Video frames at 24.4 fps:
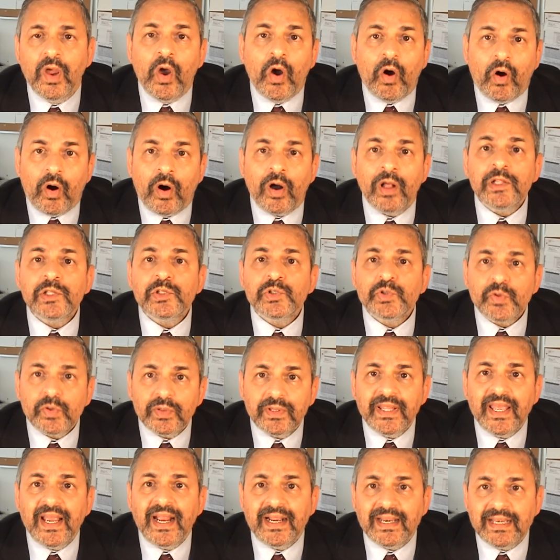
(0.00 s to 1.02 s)
Also,
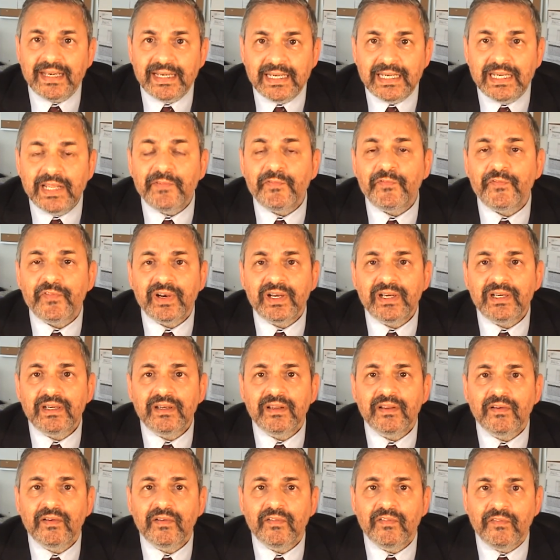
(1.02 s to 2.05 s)
there are different
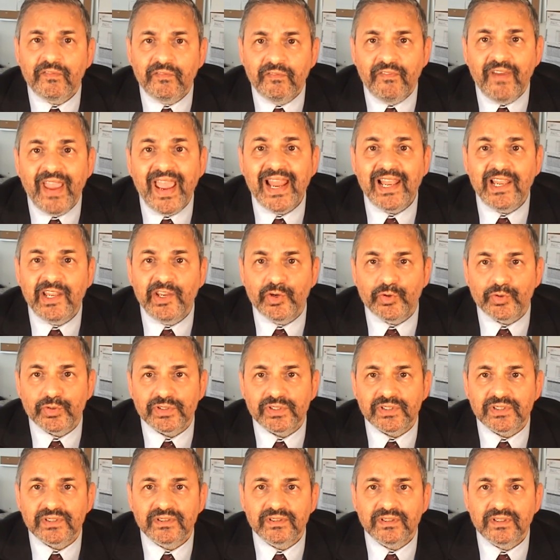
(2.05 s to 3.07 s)

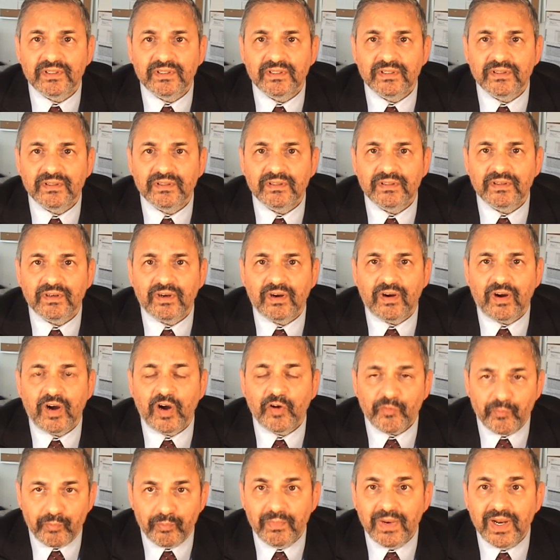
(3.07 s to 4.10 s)
values
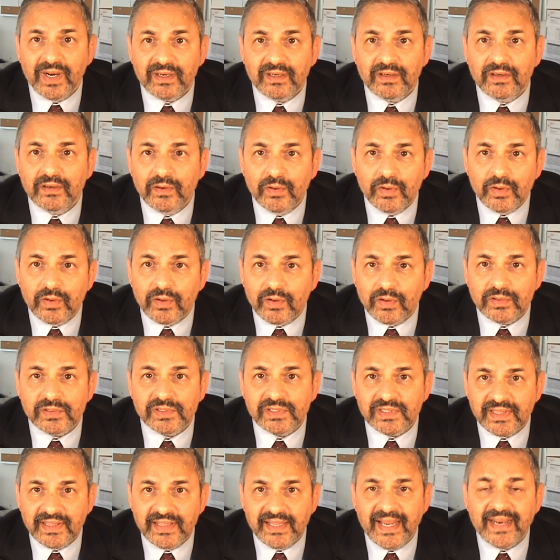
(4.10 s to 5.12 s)
of blood
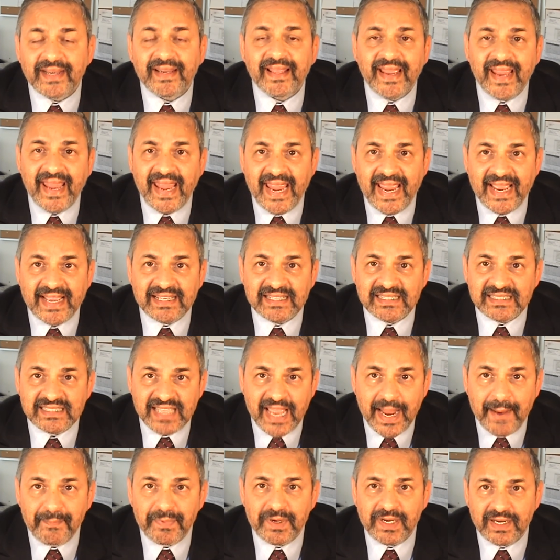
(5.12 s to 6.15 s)
glucose that are
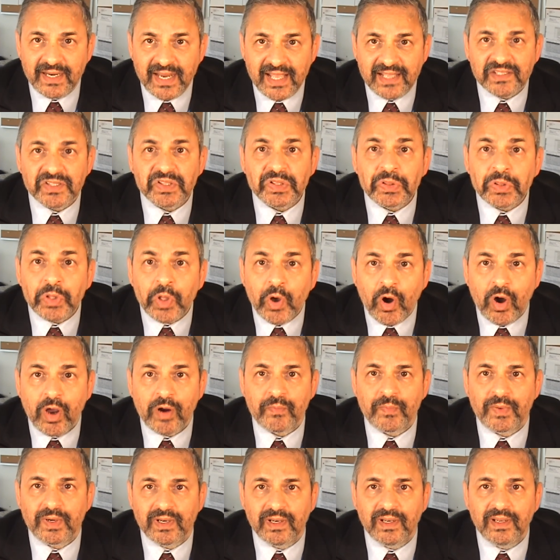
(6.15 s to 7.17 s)
accepted as
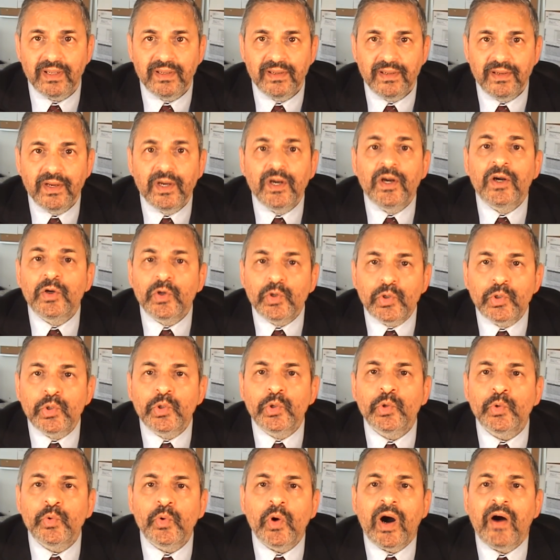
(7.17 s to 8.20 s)
normal
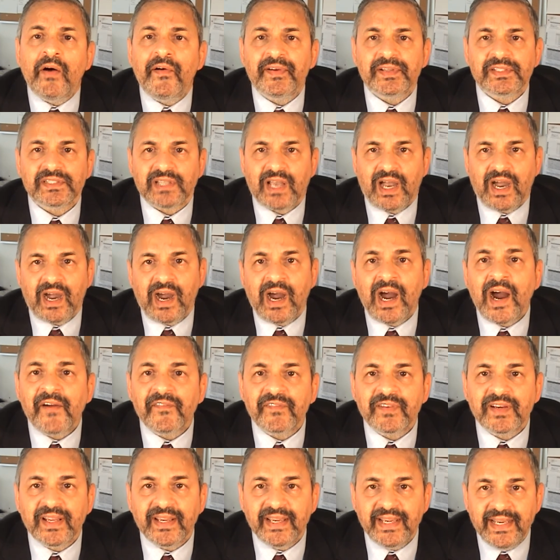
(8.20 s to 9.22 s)
2 hours
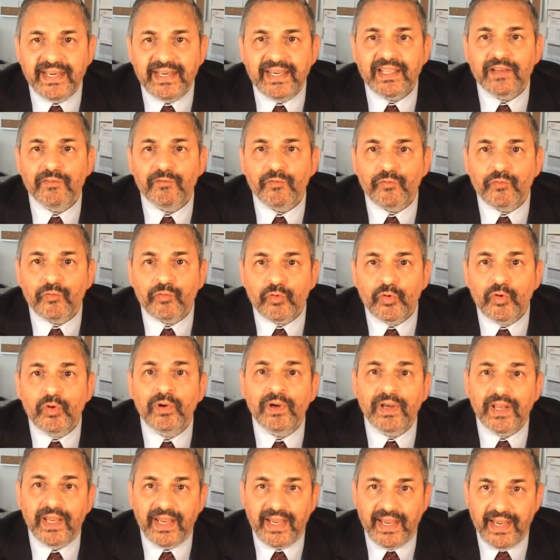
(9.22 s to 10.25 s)
after eating food
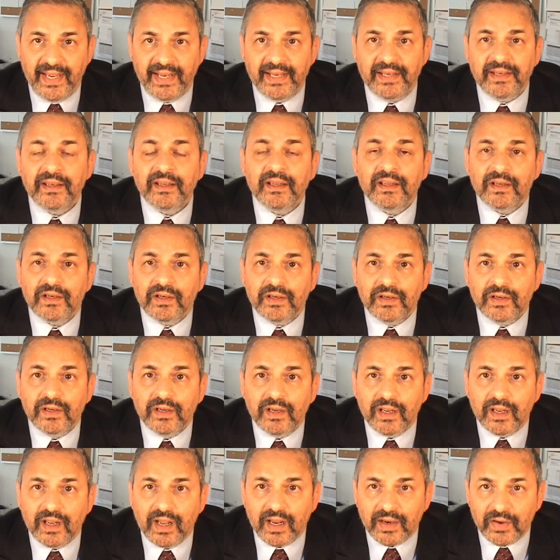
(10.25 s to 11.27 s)
in
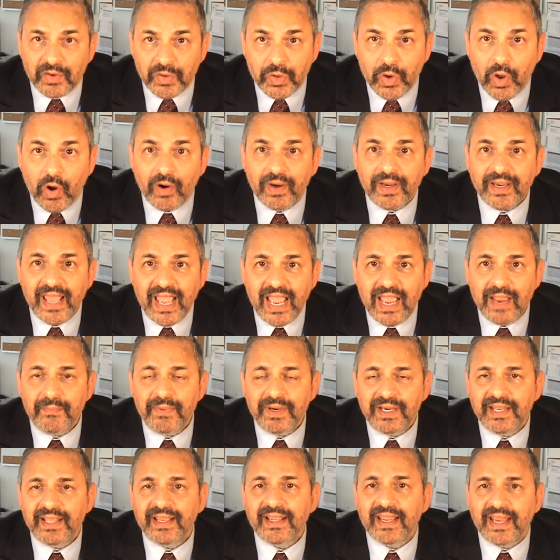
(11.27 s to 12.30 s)

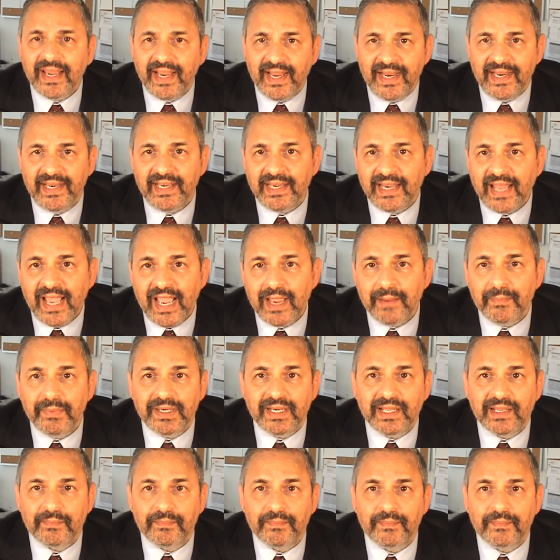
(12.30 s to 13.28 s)
non-diabetic and diabetic